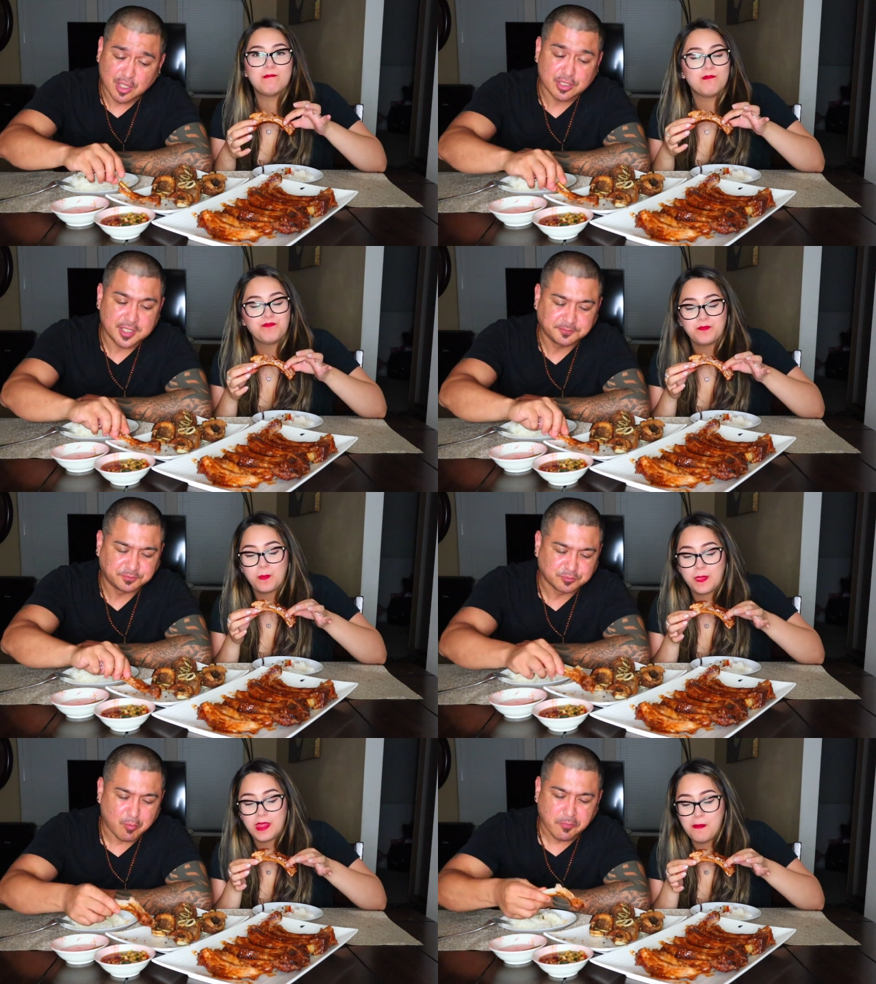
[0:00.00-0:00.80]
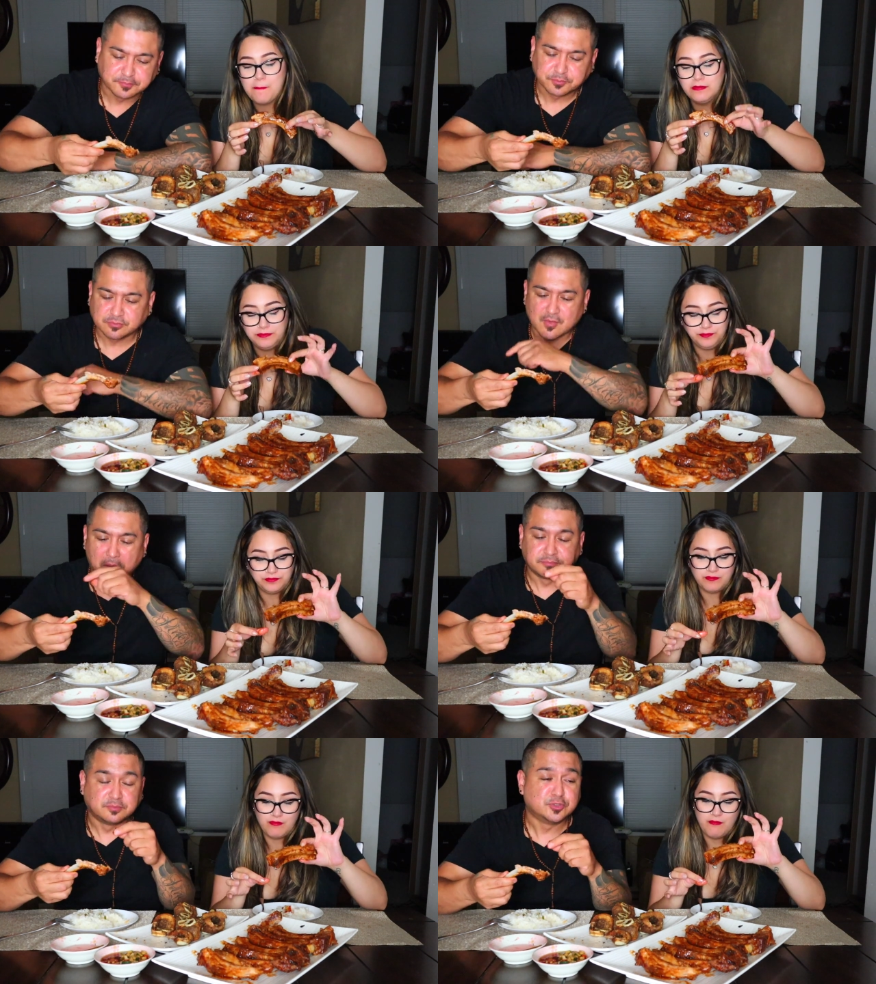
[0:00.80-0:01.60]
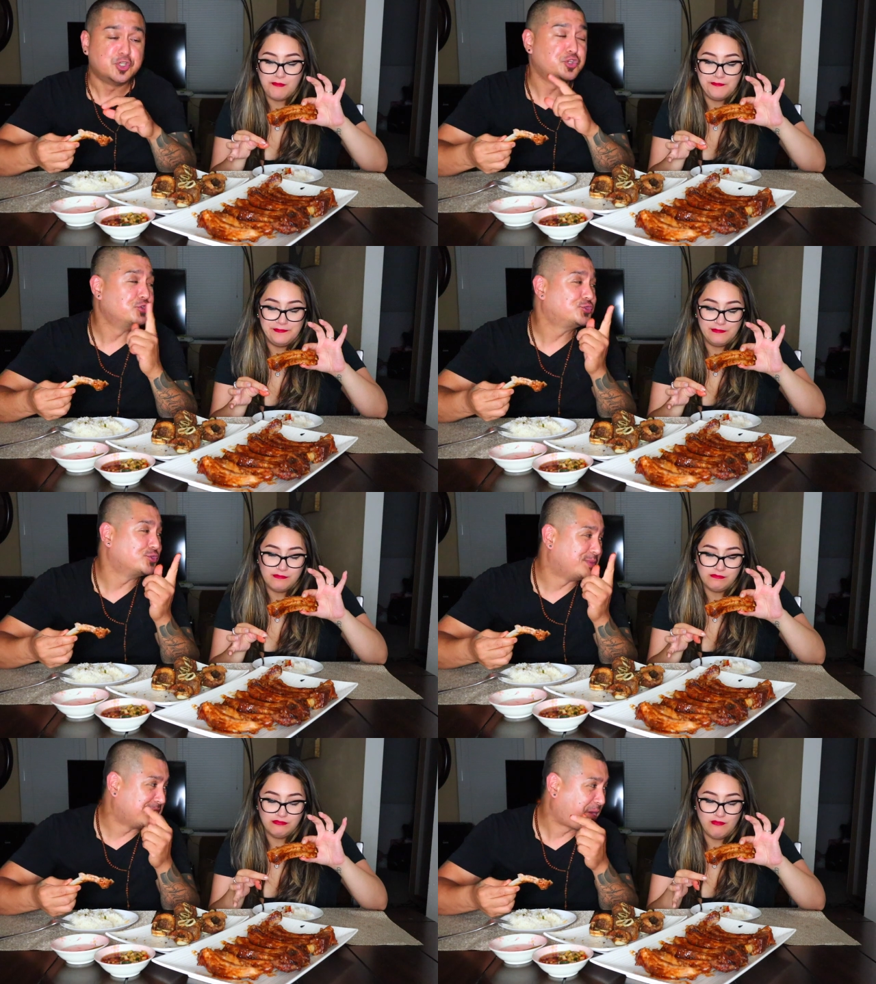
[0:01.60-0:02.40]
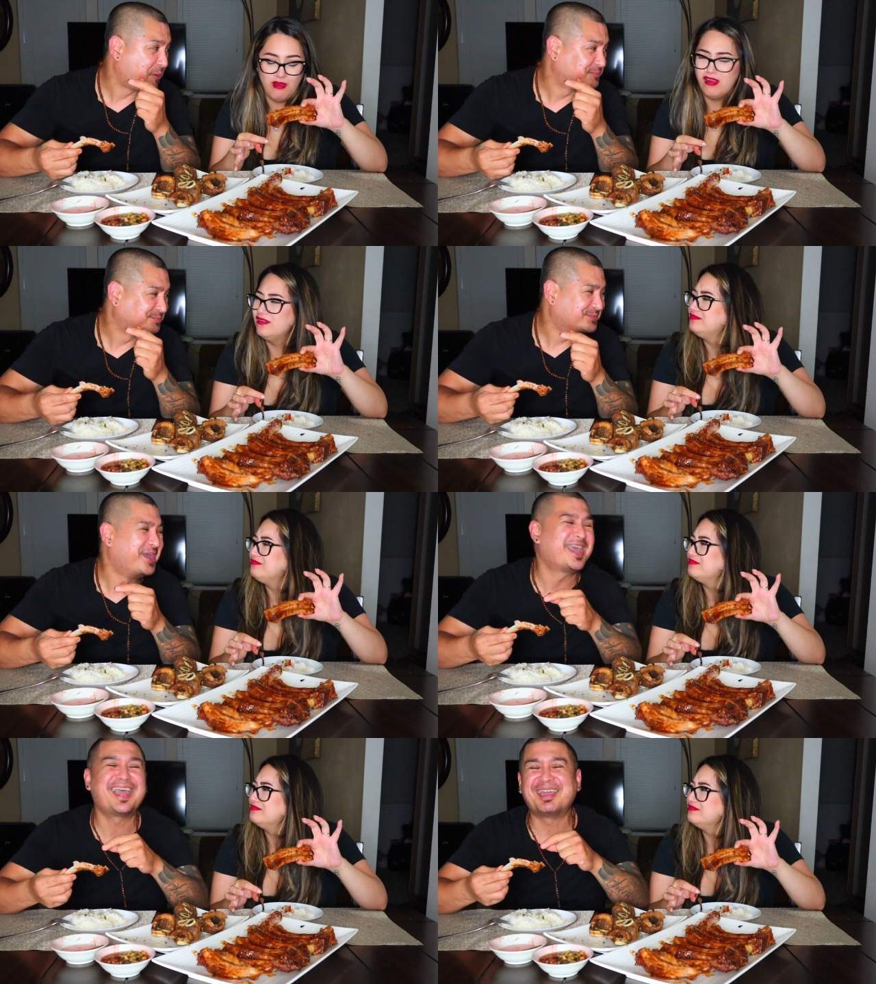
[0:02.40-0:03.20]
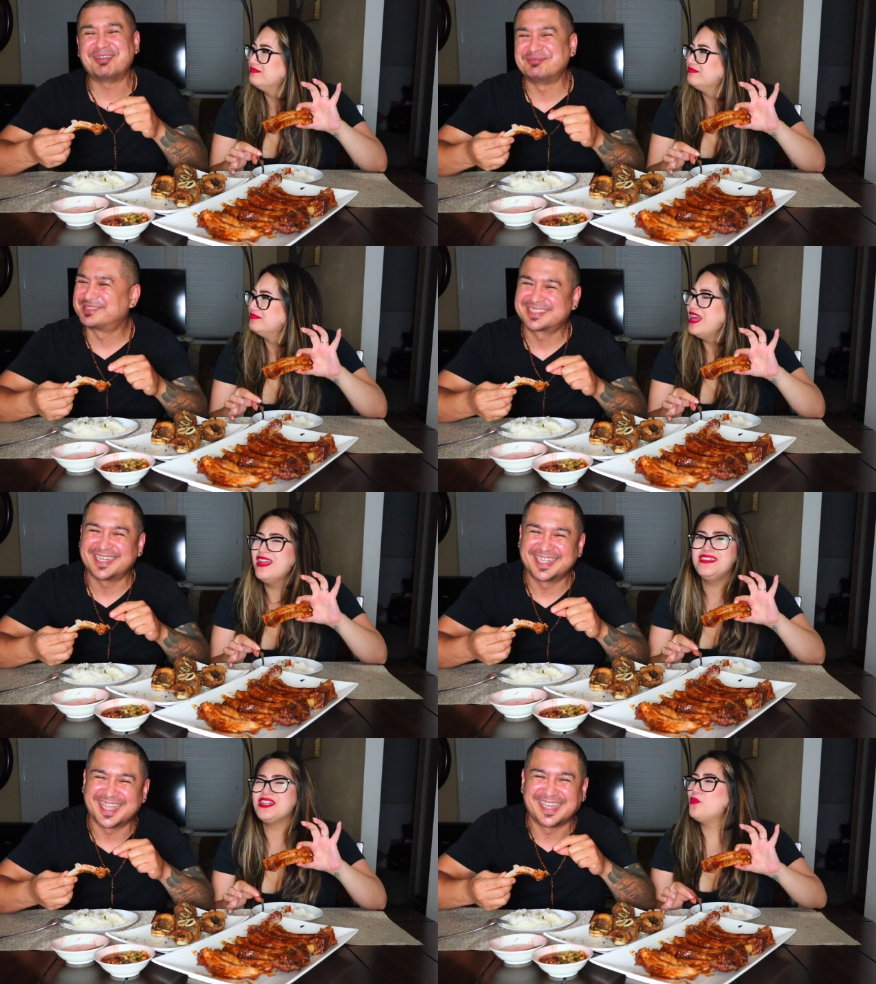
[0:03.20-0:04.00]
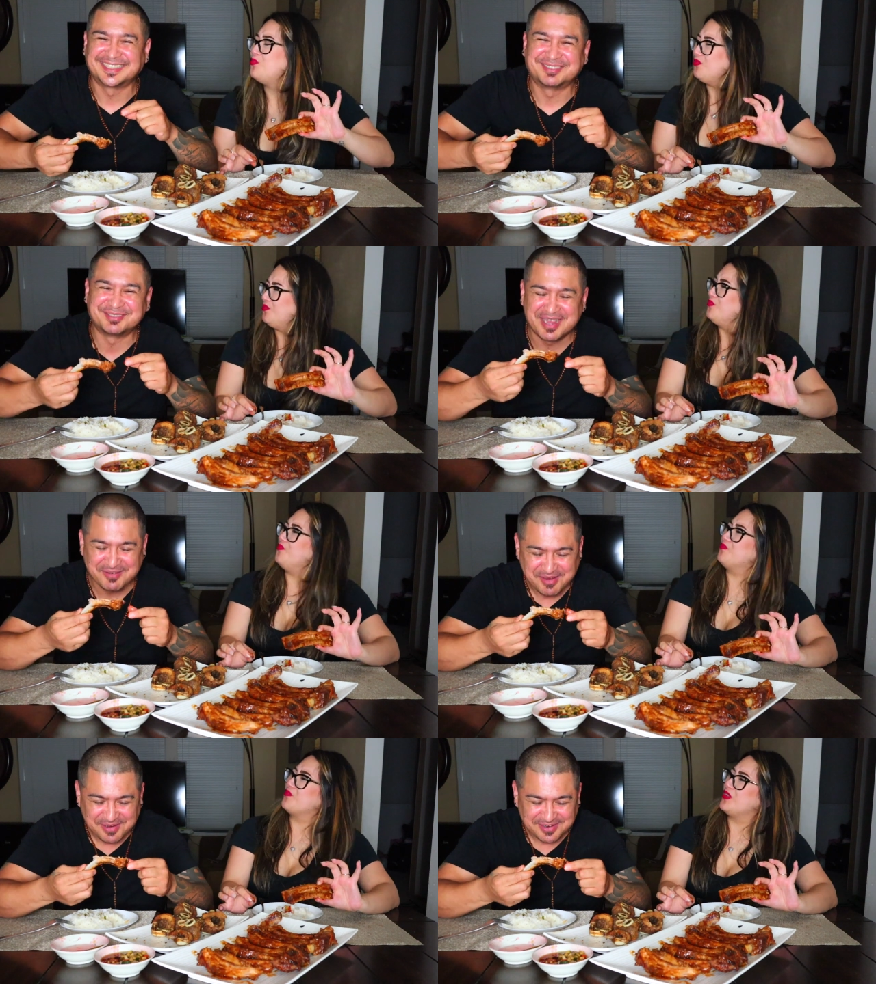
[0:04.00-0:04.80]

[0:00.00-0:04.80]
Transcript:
Speaker 1: it's all good. You used to be. I'm just kidding, guys. Who was dope.